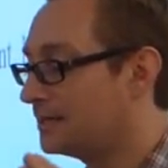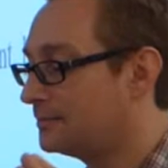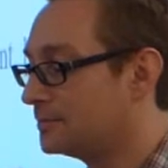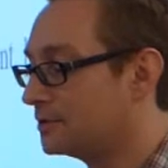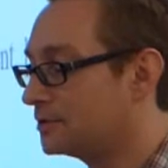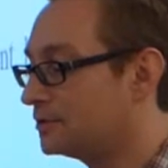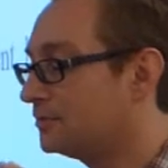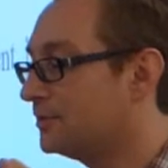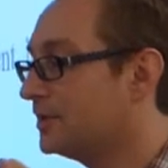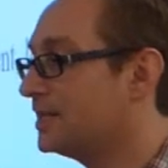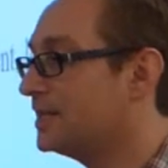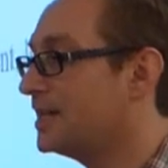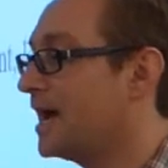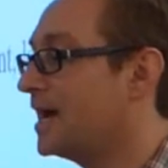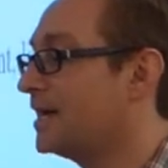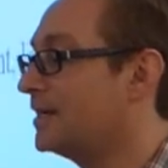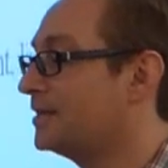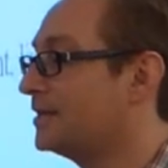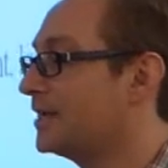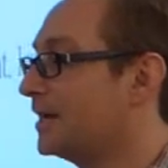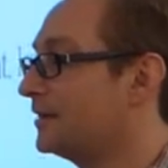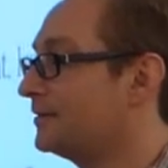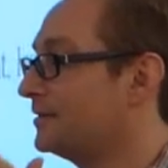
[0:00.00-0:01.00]
Between that,
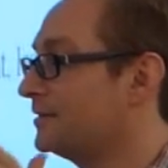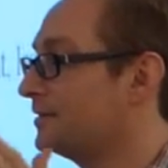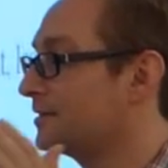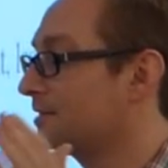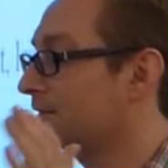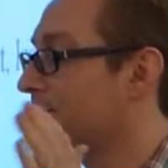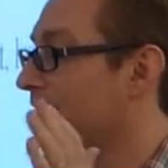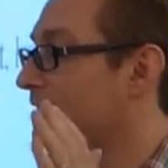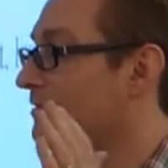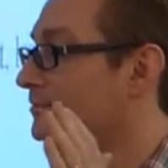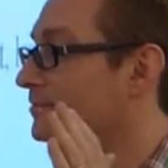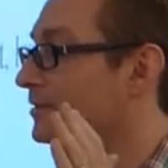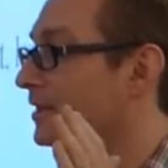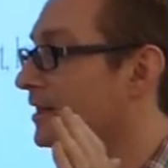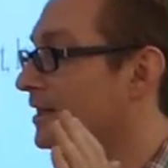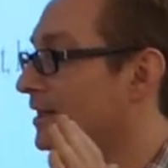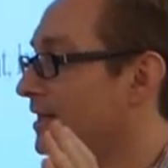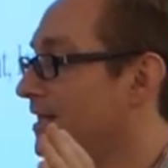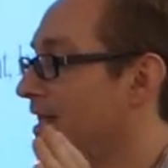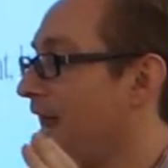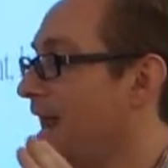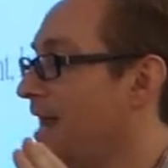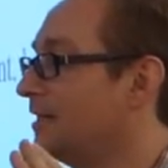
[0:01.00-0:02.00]
you've got this
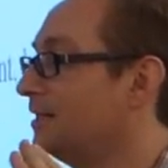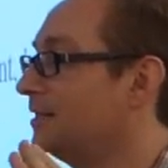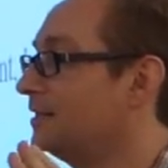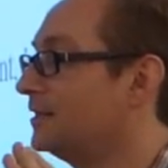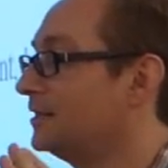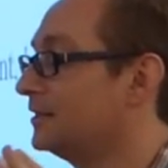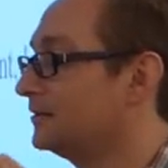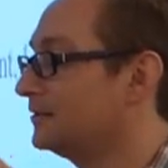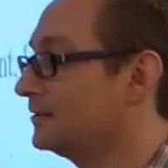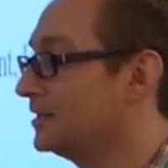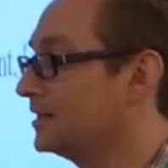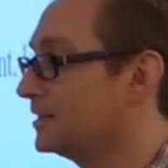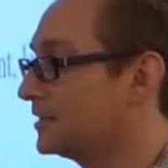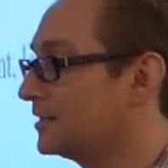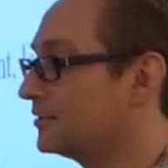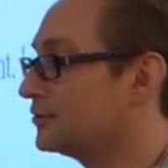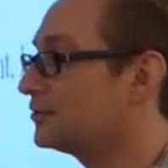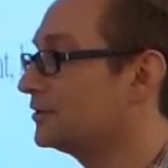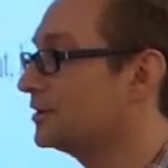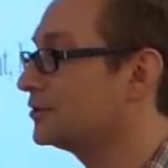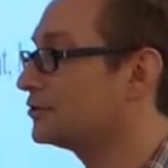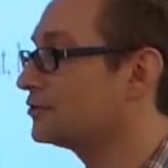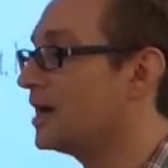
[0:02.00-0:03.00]
canyon that they're
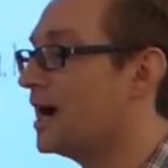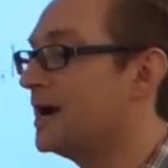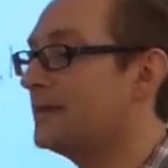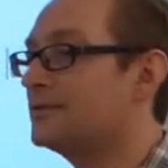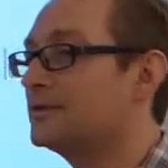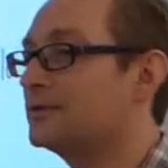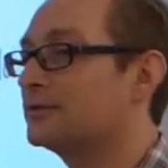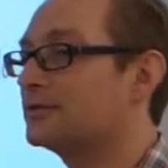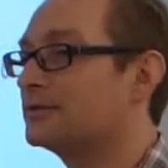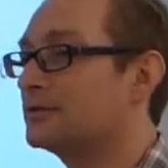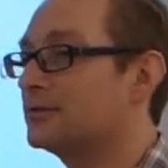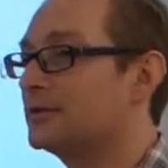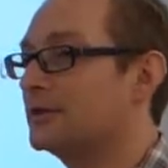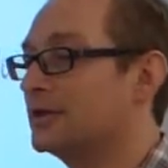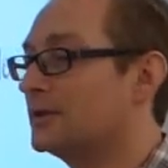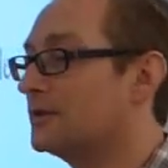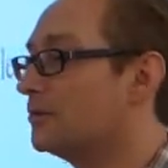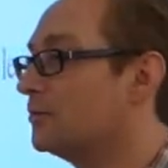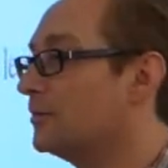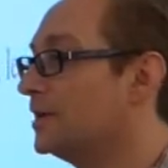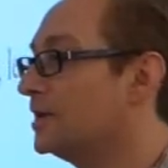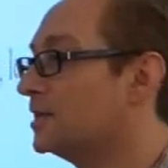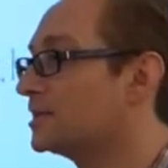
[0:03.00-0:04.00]
essentially driving through, and
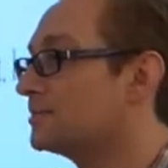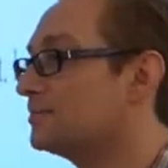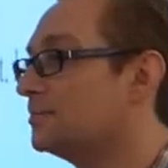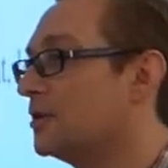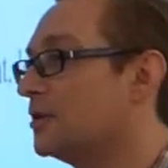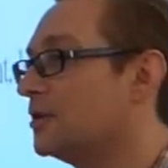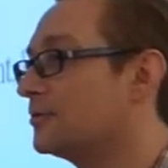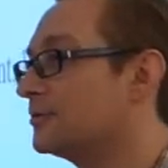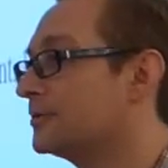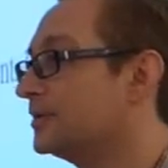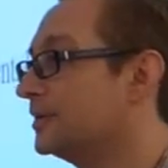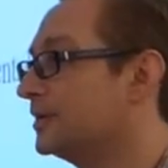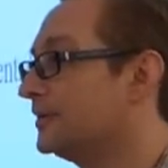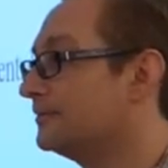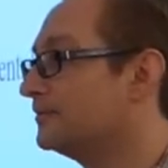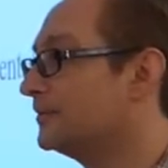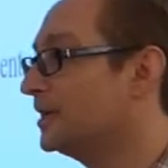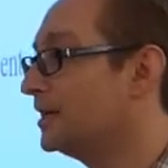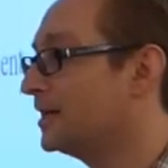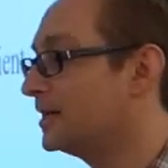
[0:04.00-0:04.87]
the winds blow really